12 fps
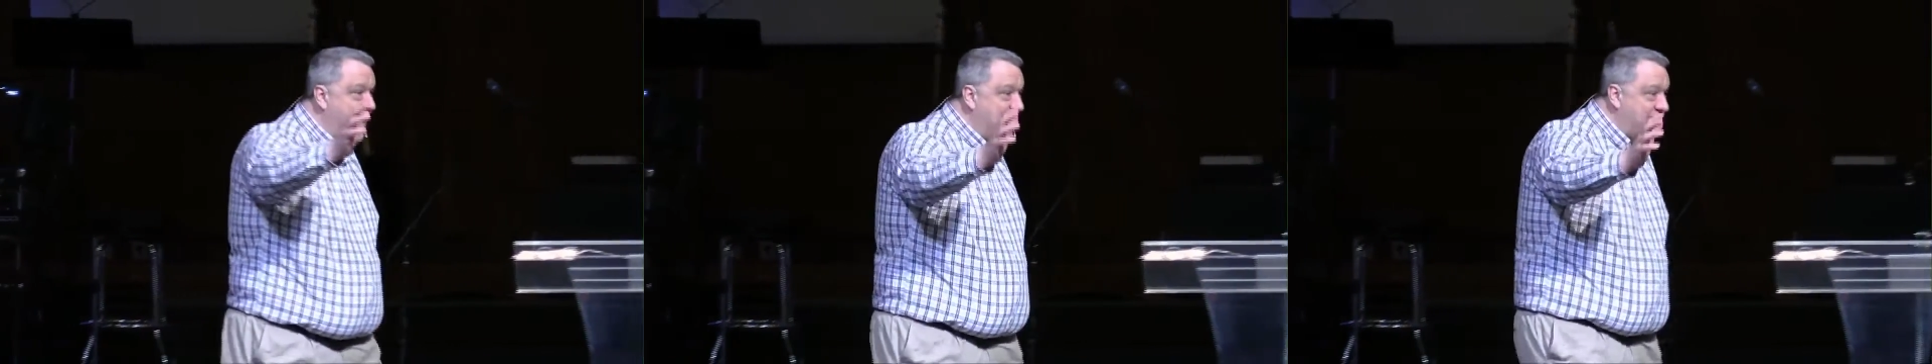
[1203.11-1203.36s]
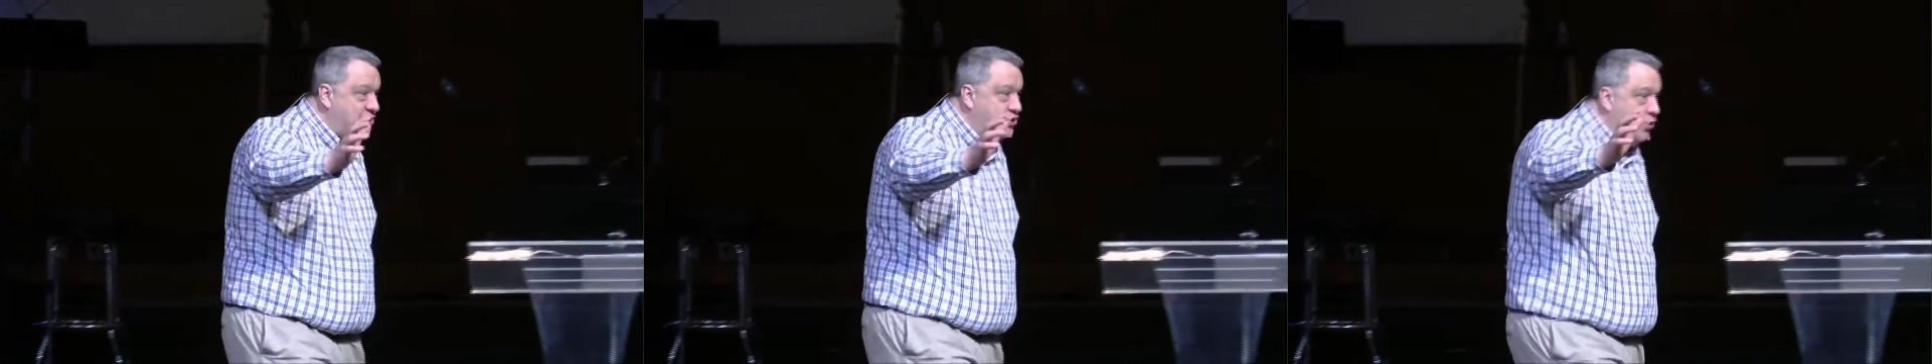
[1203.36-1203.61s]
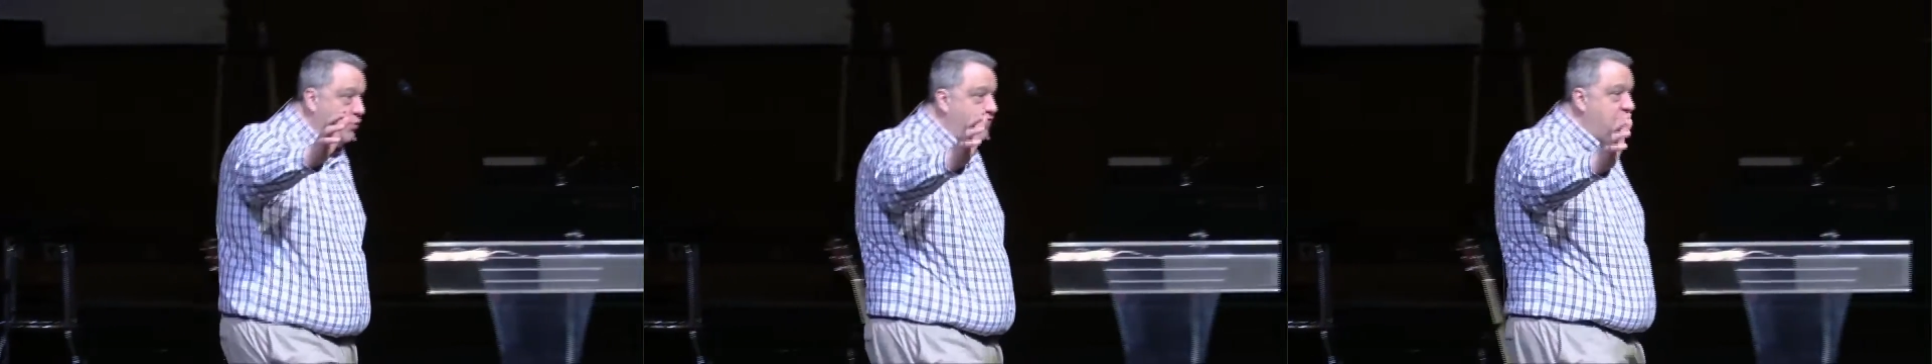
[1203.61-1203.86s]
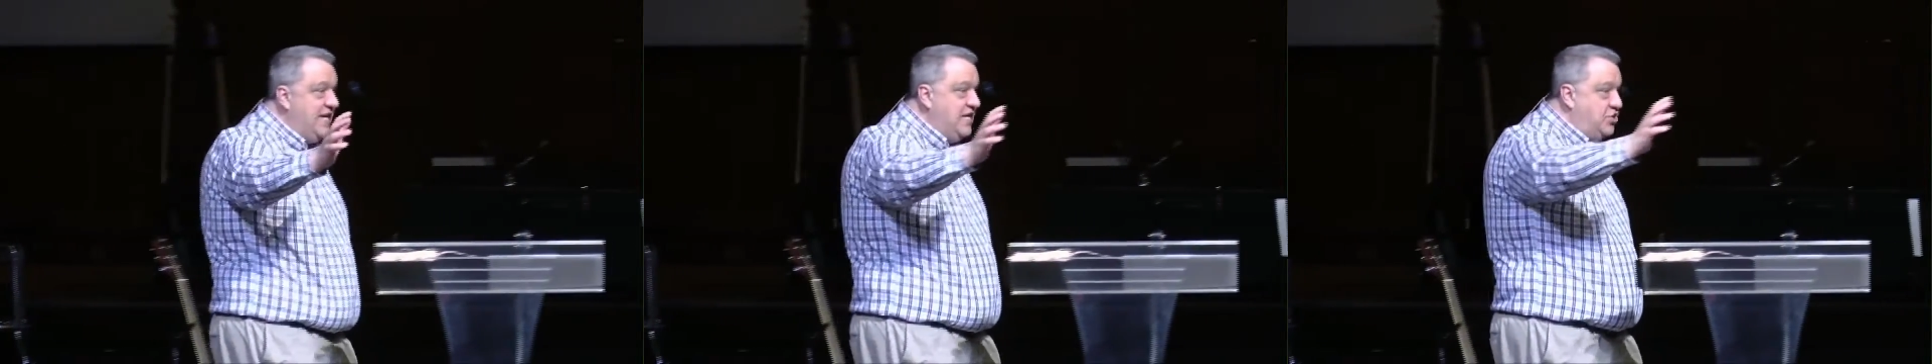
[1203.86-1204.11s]
passes
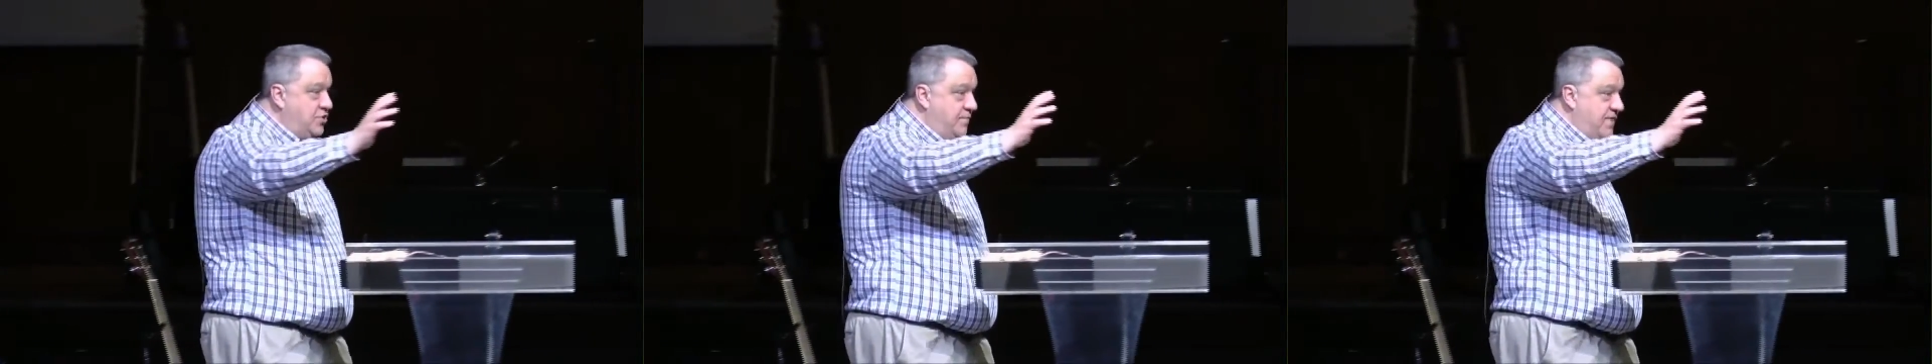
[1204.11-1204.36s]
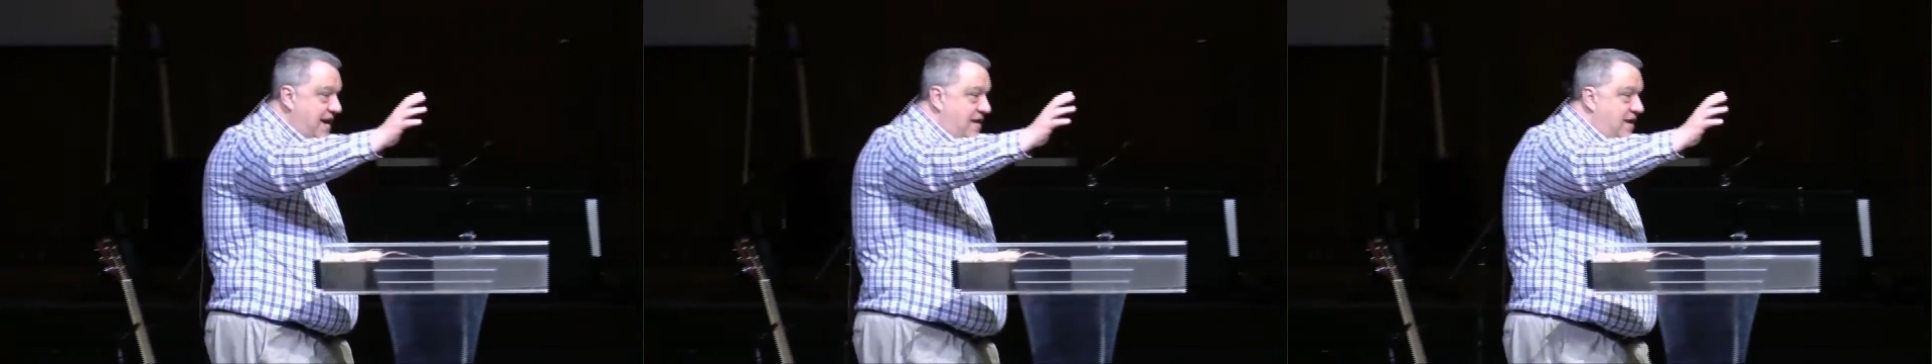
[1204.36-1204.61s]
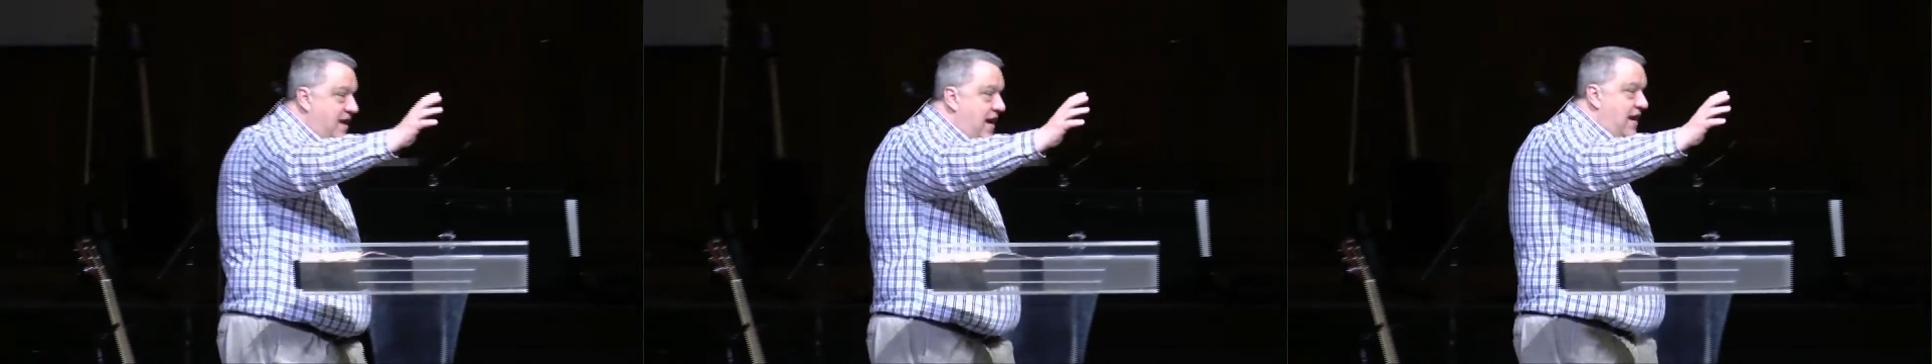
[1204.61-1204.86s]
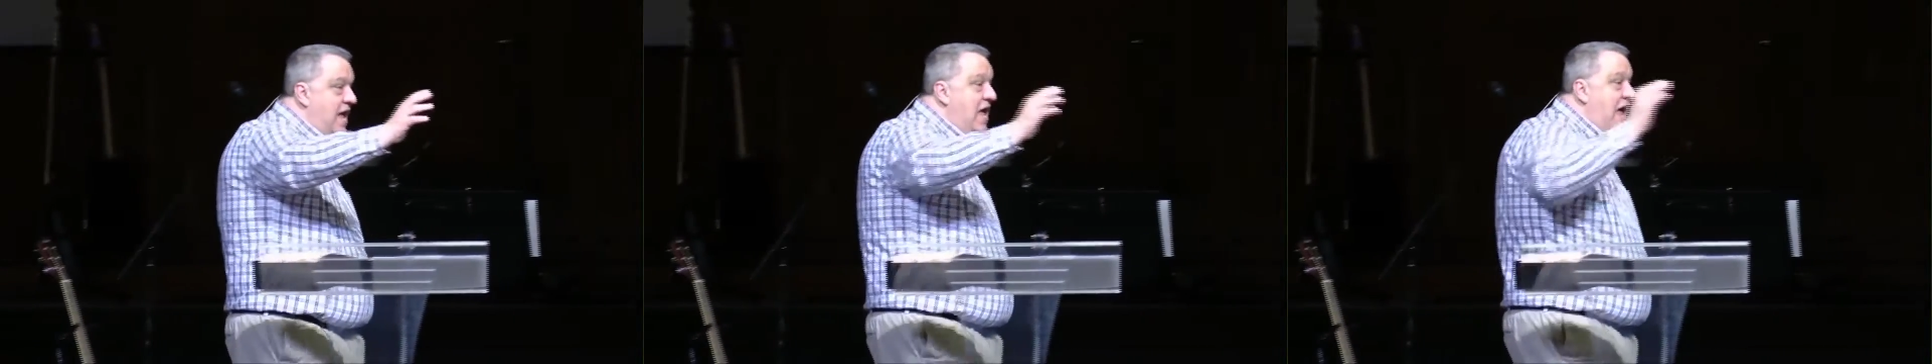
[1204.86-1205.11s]
over Egypt that
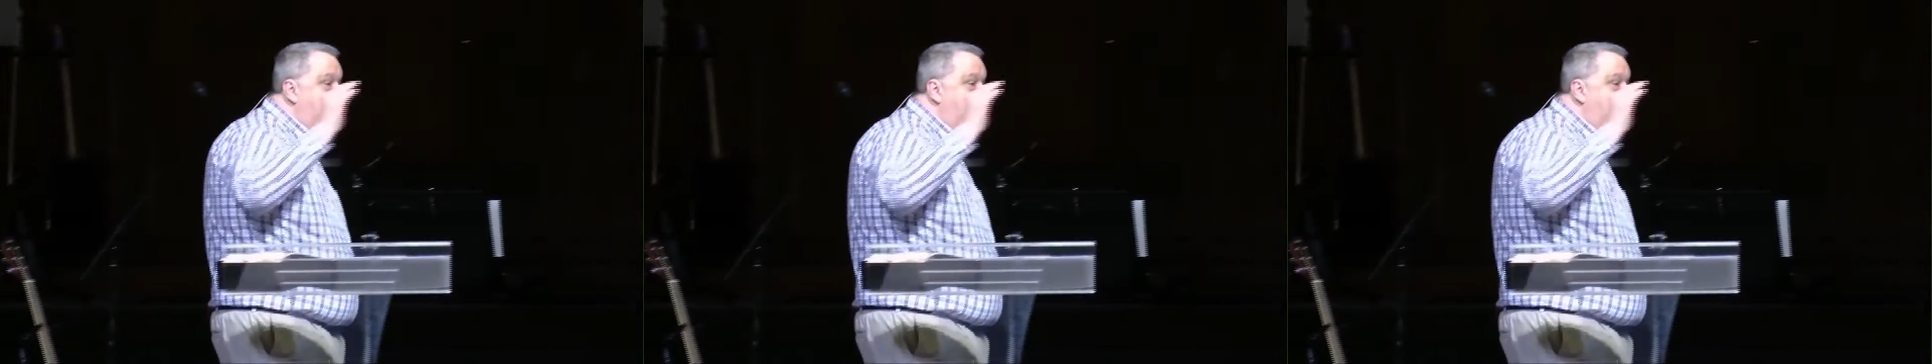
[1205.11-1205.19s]
night